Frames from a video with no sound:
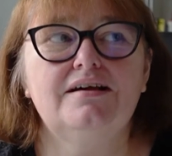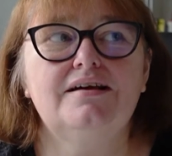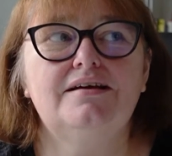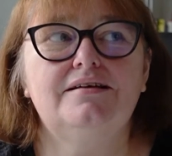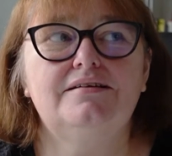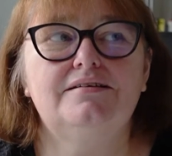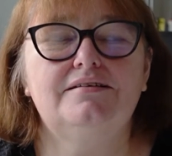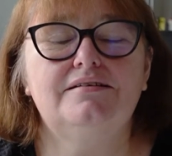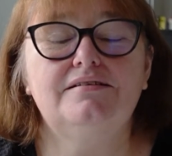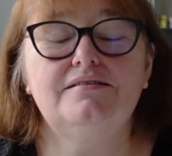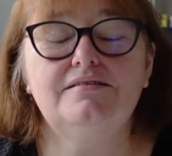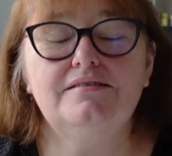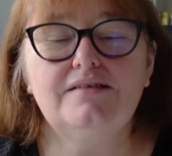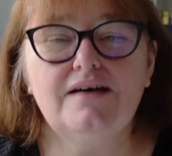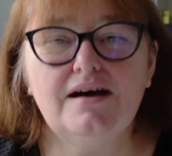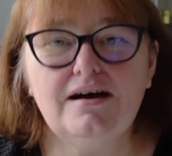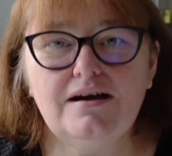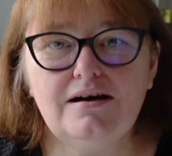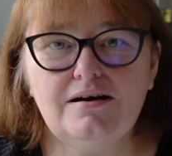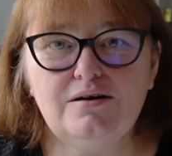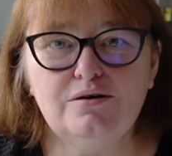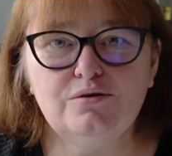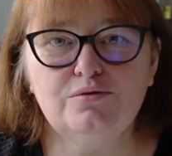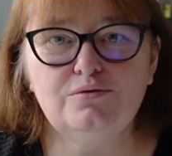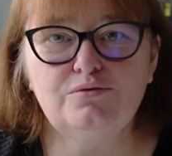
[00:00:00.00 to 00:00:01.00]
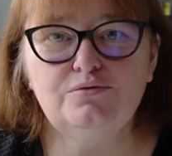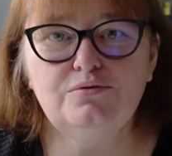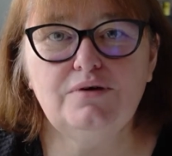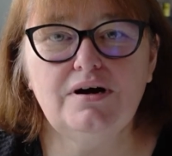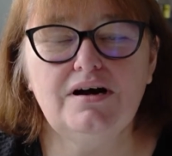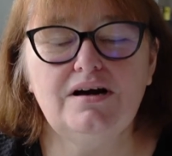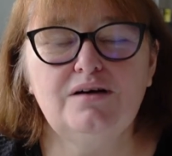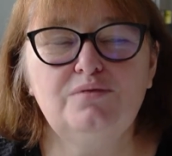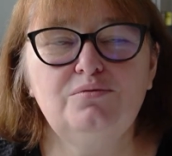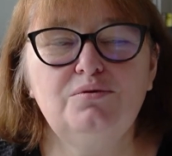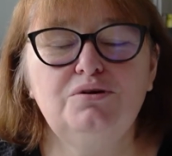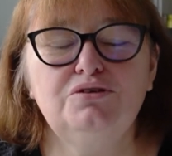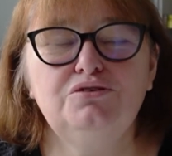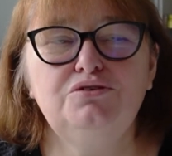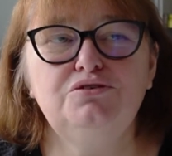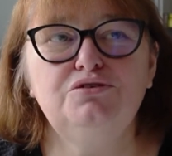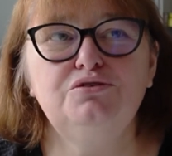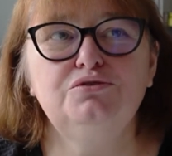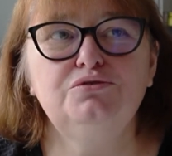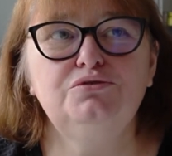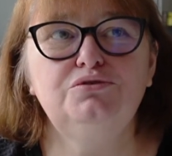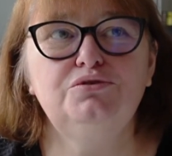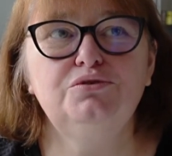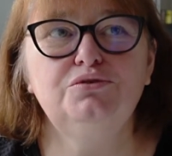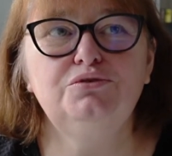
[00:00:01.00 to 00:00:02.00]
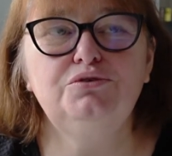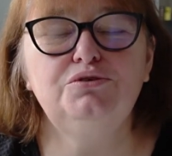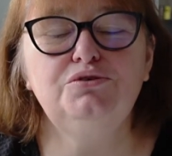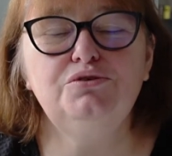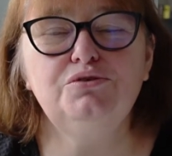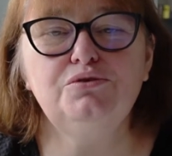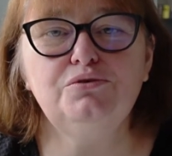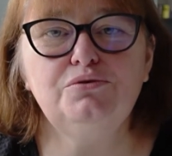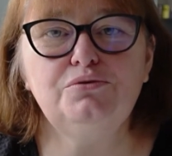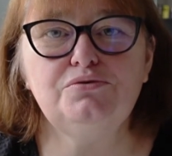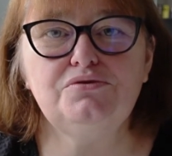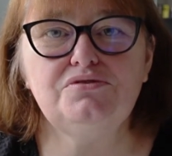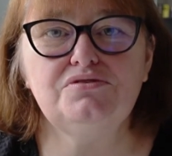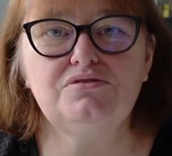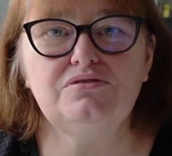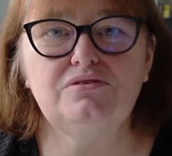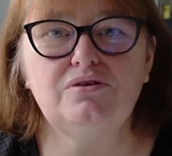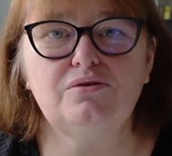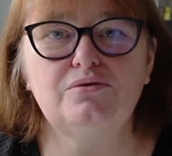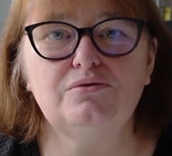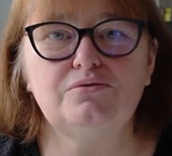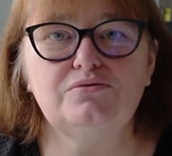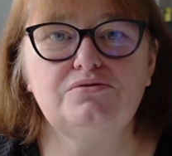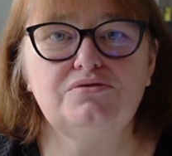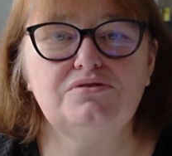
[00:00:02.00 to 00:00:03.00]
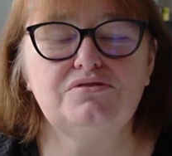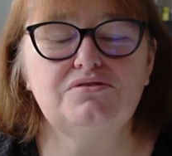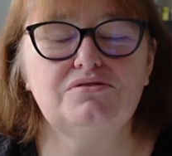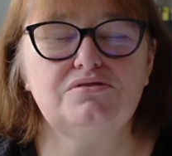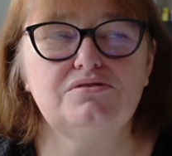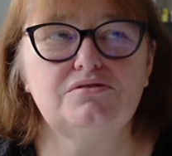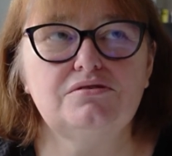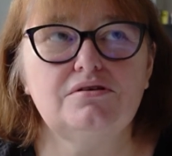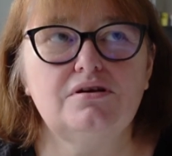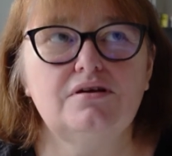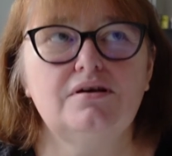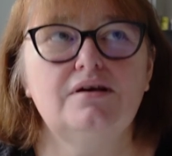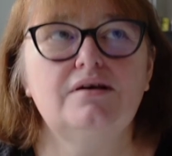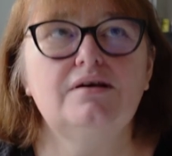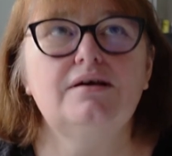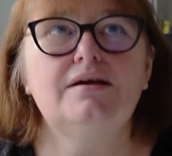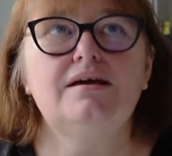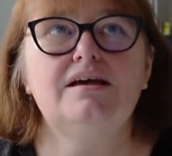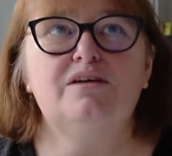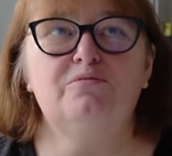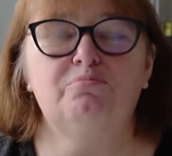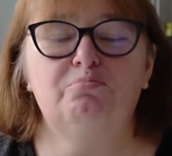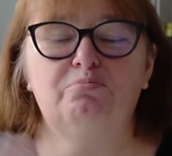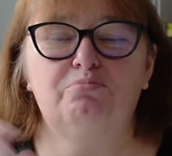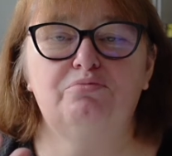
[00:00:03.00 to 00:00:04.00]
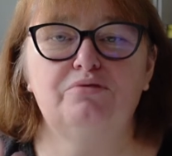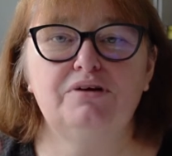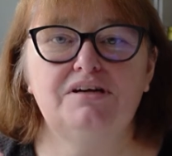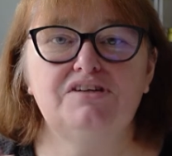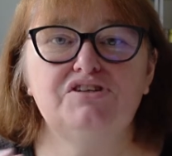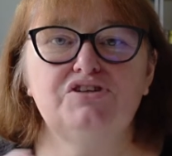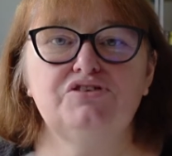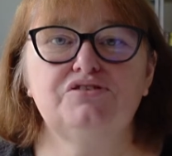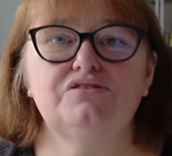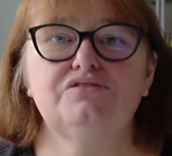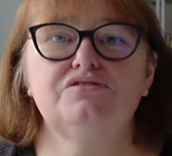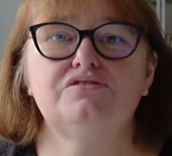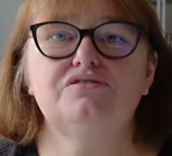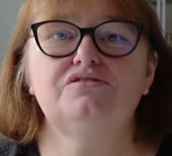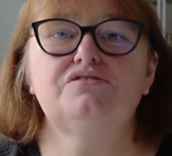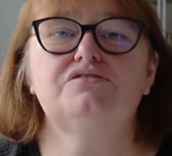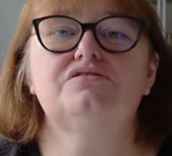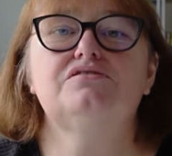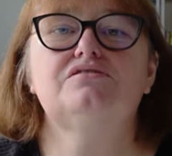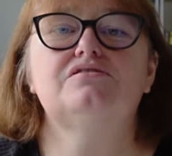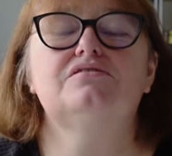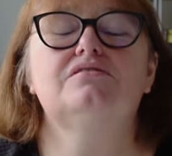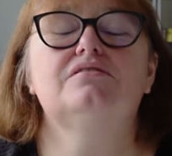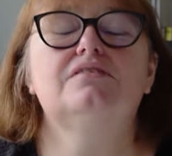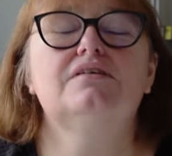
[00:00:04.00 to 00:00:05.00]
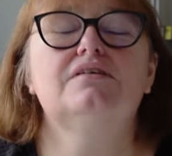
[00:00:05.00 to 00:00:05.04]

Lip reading: Now I want you to use those impressions